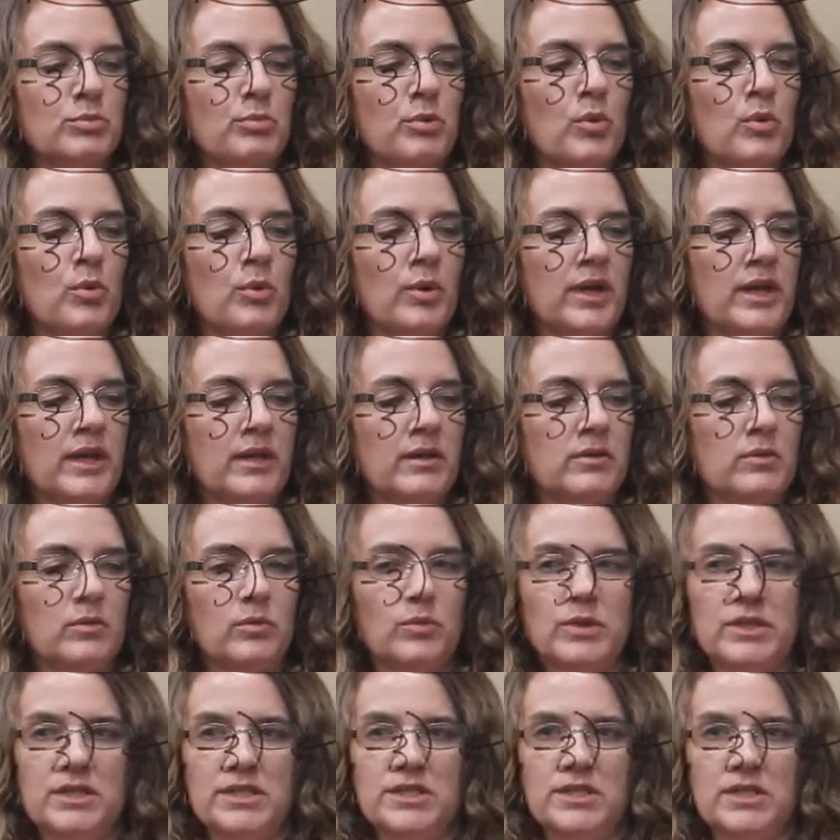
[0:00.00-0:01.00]
point,
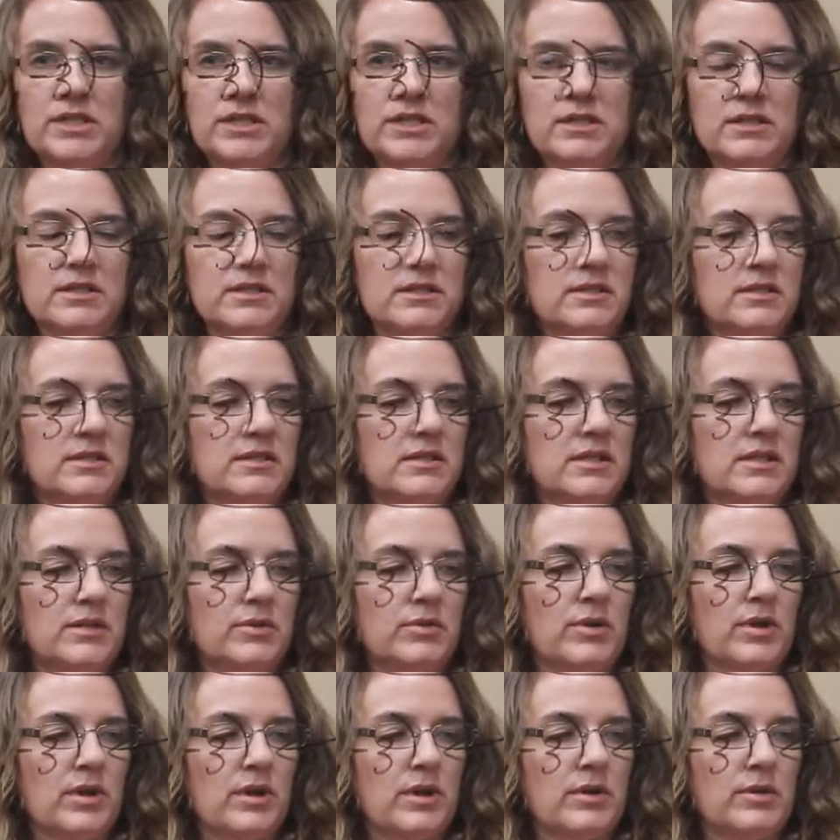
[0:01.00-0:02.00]
which is
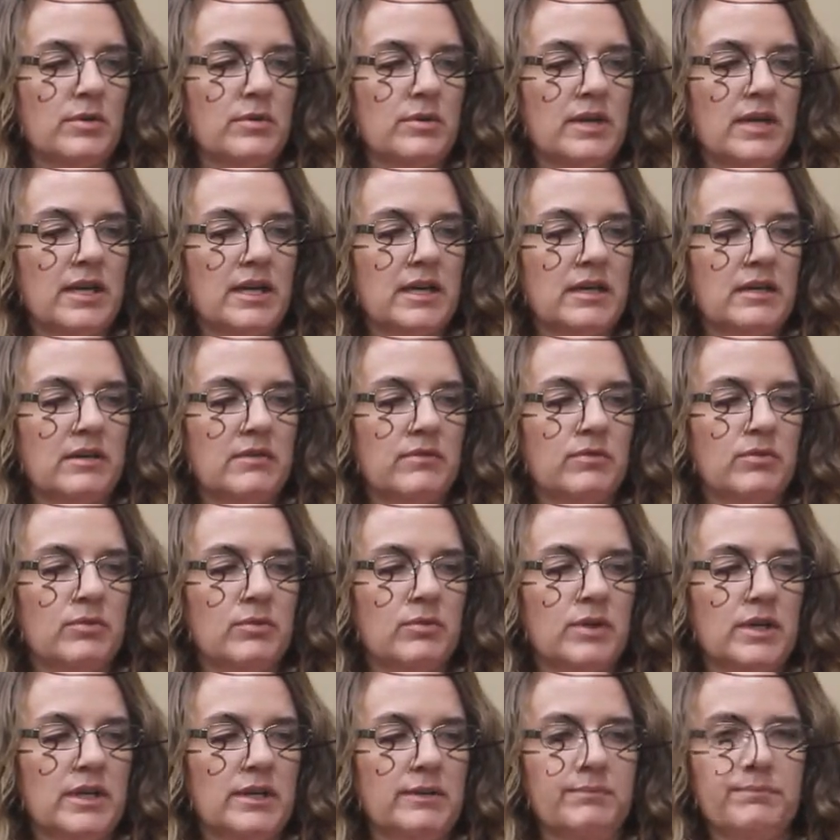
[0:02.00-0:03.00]
0,
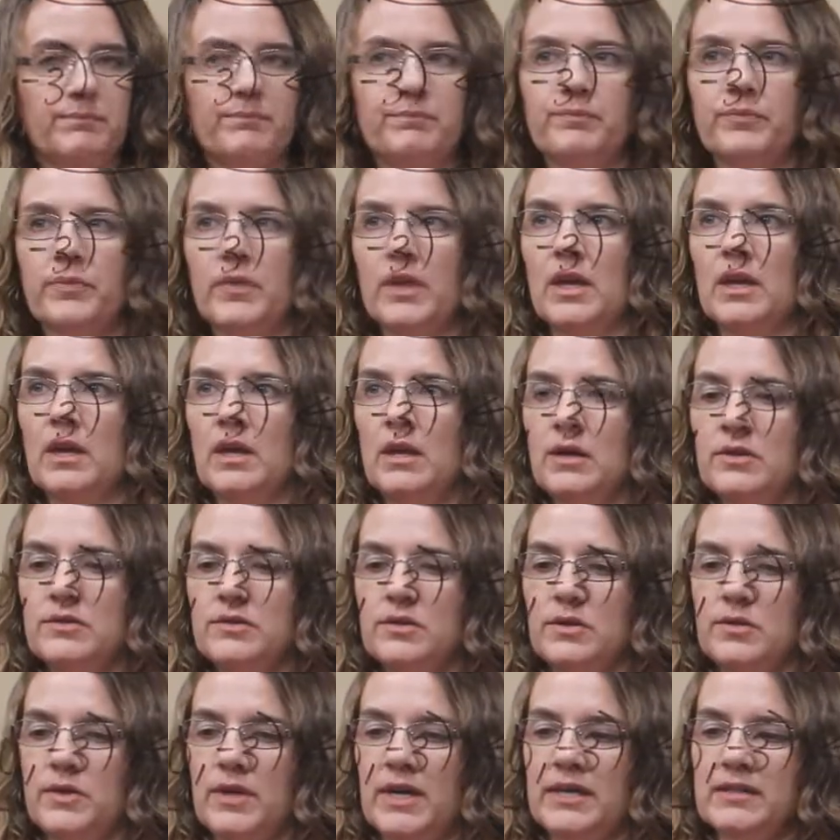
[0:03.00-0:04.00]
-3.
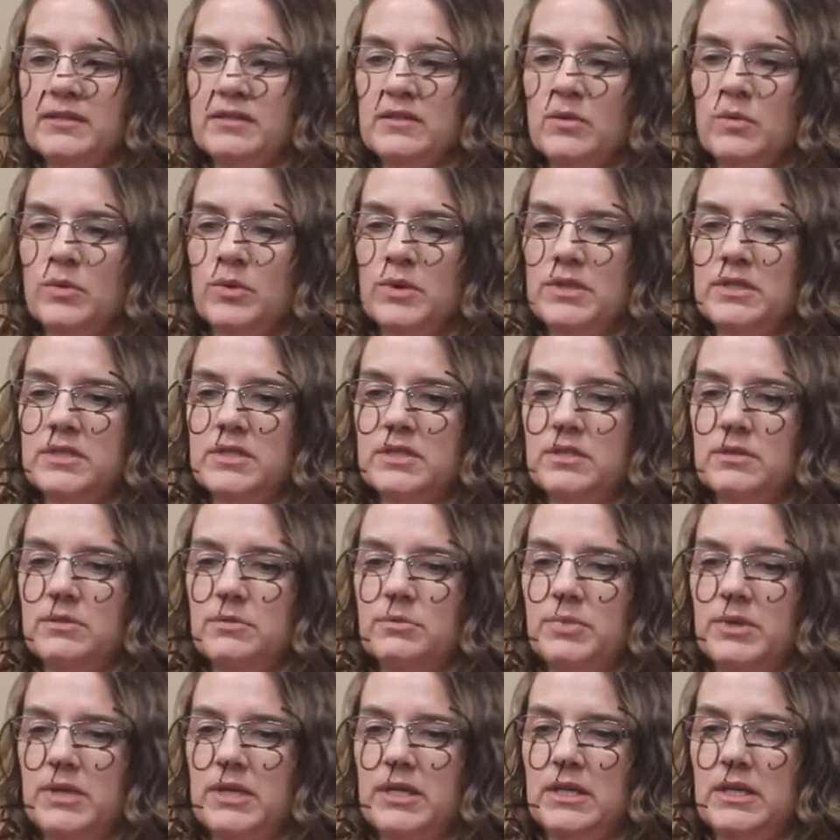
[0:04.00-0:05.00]
So that's going to
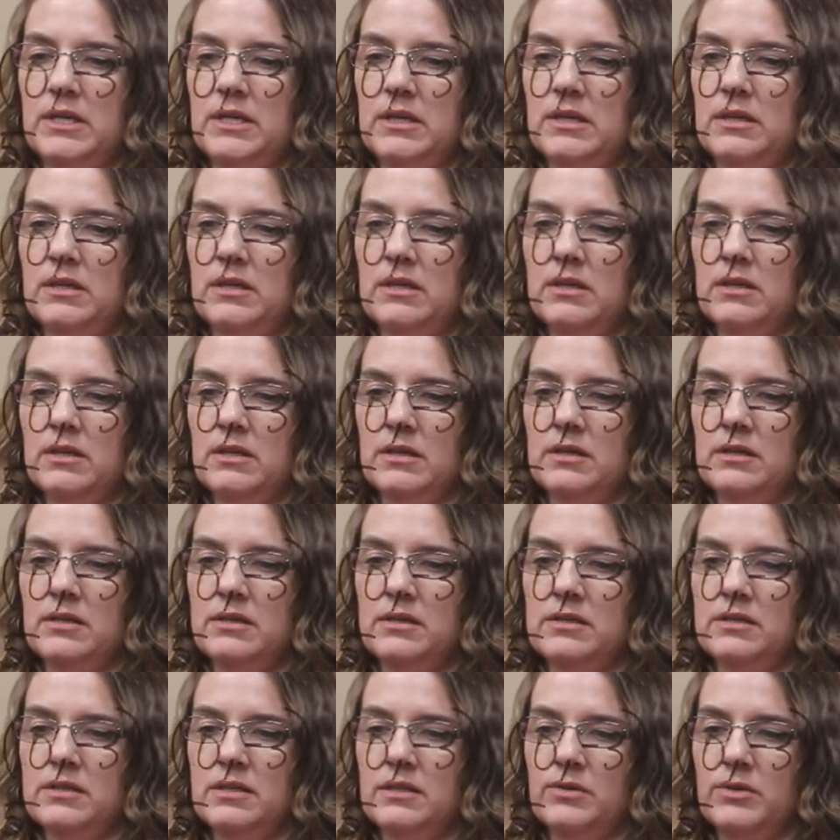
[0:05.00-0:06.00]
be
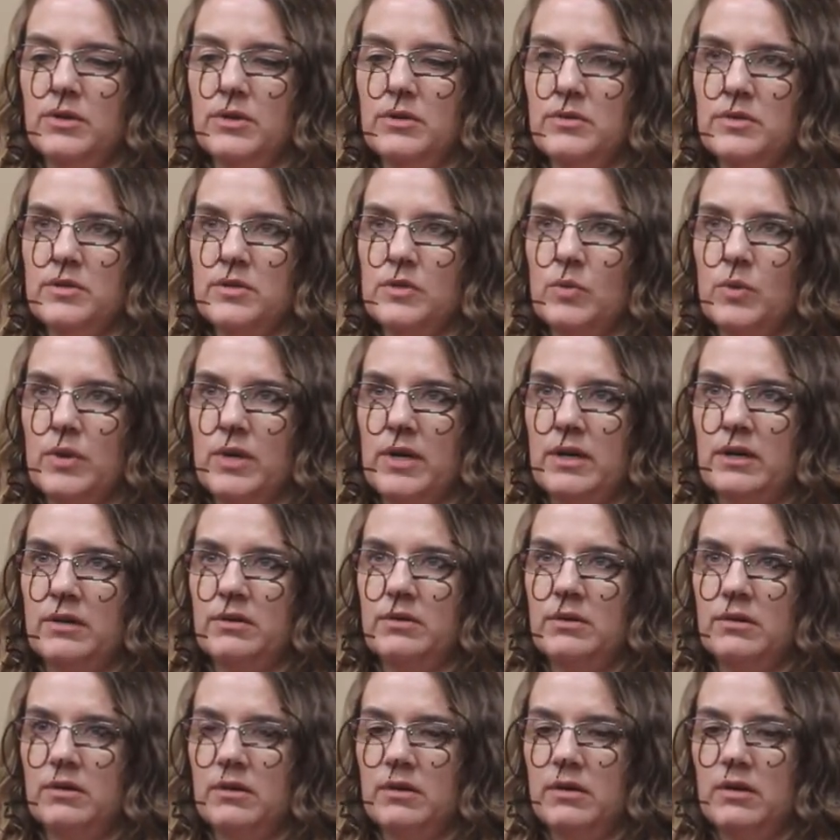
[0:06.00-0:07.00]
0
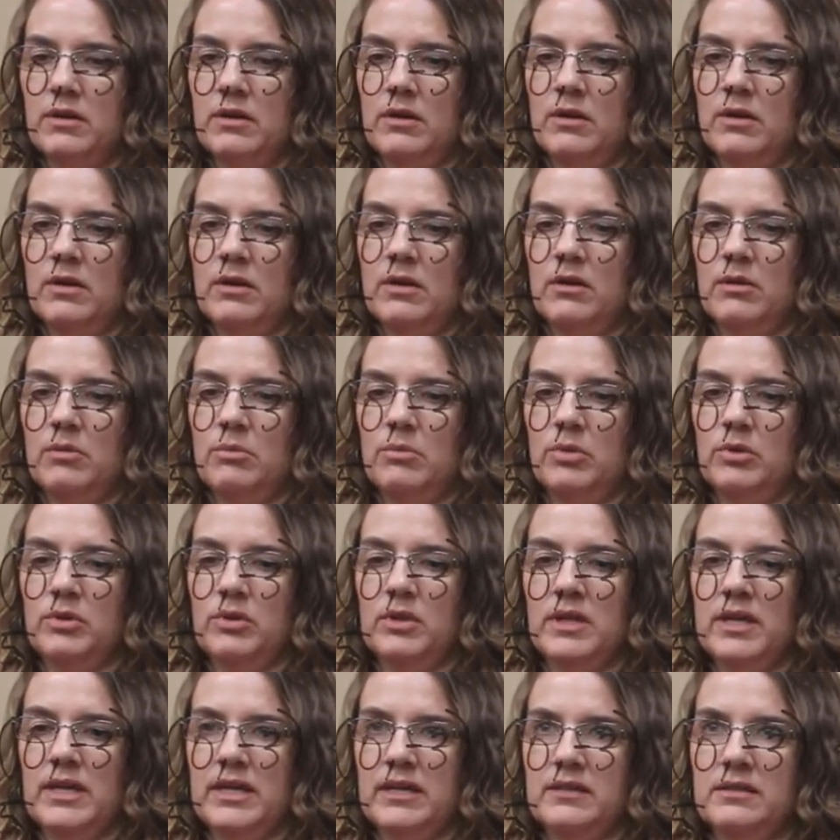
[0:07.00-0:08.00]
squared
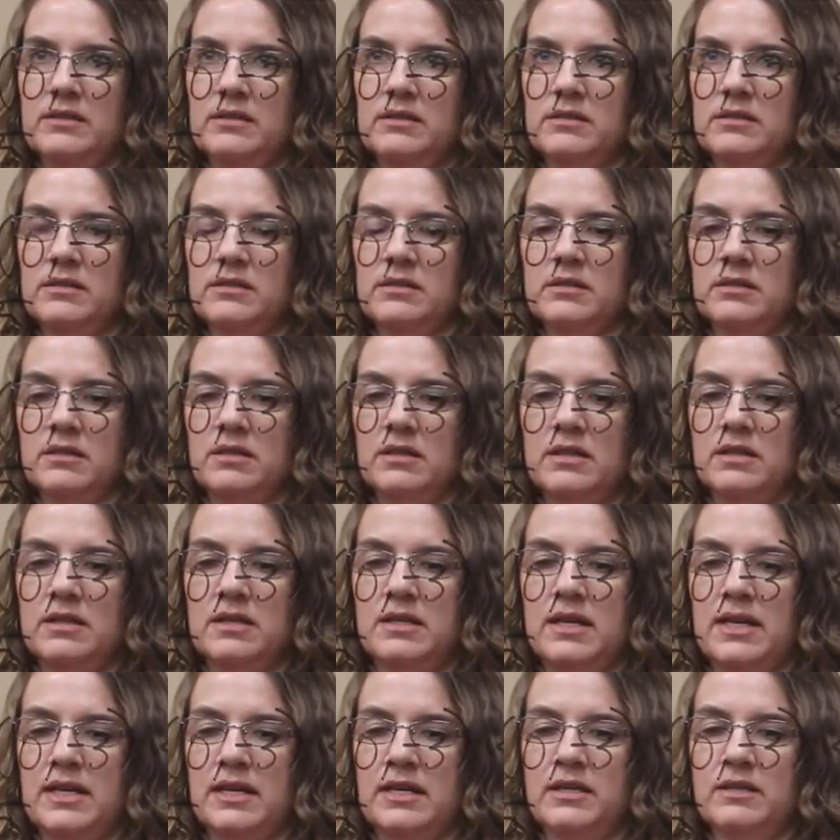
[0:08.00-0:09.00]
plus
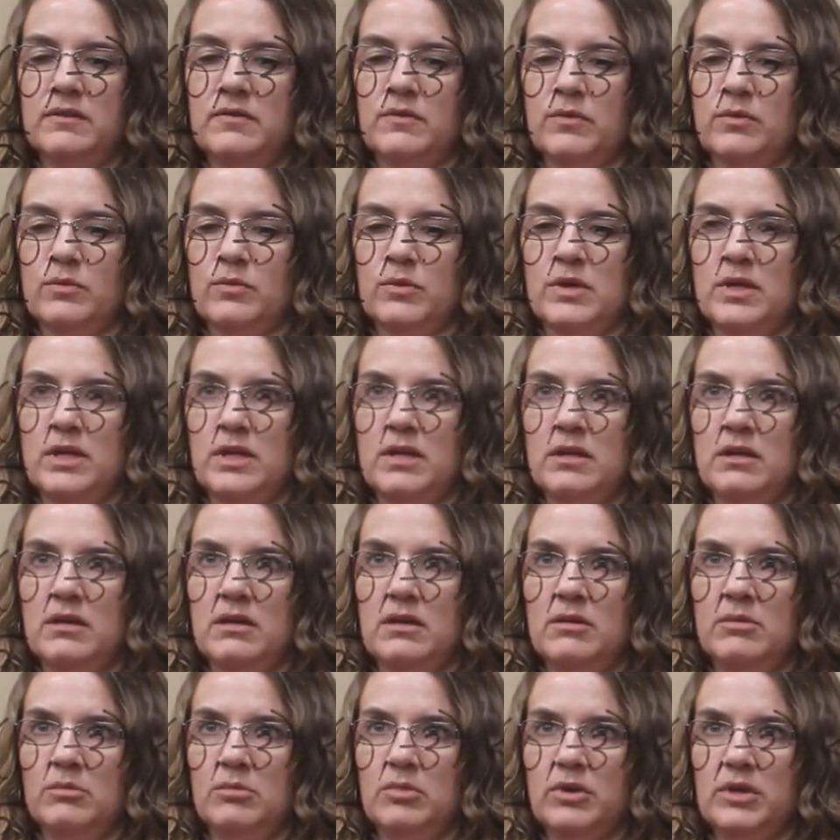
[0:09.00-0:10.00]
-3
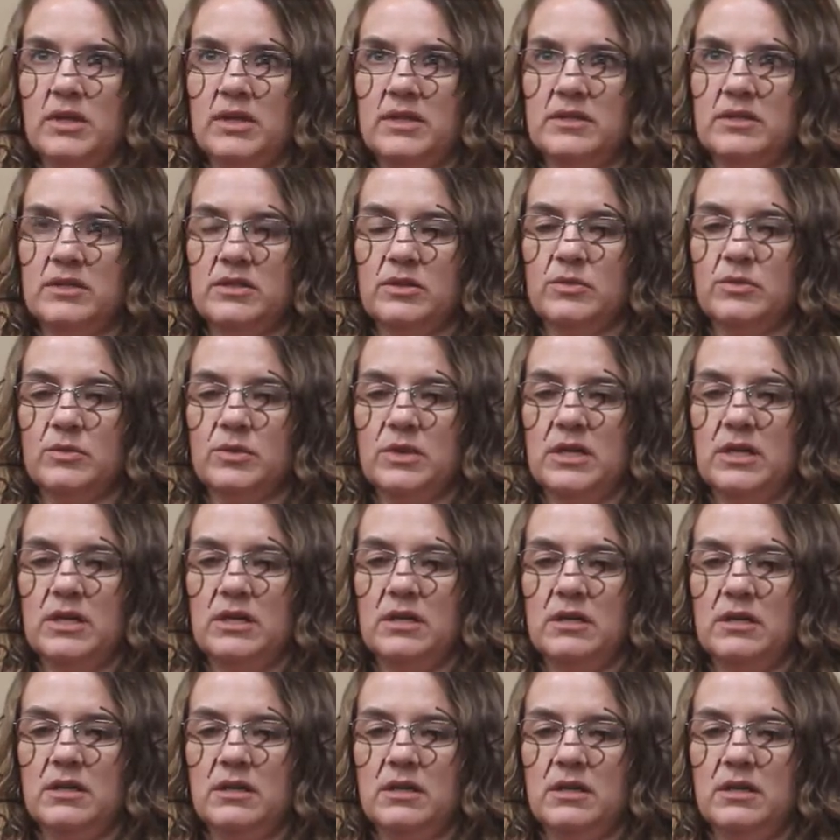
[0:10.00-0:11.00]
plus 3